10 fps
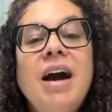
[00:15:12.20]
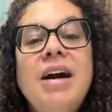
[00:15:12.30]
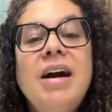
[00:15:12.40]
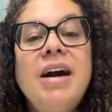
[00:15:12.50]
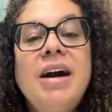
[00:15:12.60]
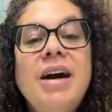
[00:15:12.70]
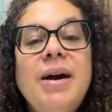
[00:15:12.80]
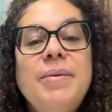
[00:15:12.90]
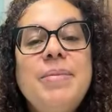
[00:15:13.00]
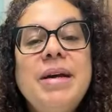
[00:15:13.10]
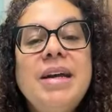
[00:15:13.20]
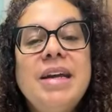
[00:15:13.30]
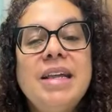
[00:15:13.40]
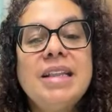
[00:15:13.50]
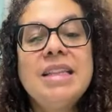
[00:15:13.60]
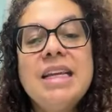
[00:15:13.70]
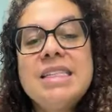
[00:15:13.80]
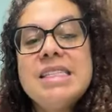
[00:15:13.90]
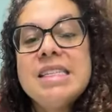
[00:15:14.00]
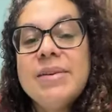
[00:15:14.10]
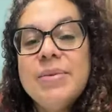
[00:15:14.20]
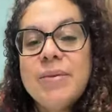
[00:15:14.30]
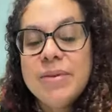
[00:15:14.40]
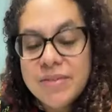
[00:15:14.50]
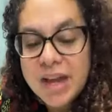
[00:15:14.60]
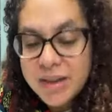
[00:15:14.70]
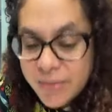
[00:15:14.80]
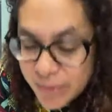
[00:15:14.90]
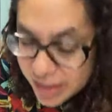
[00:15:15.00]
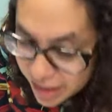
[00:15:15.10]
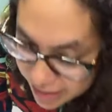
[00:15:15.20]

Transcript: Um, let's see what we've got going on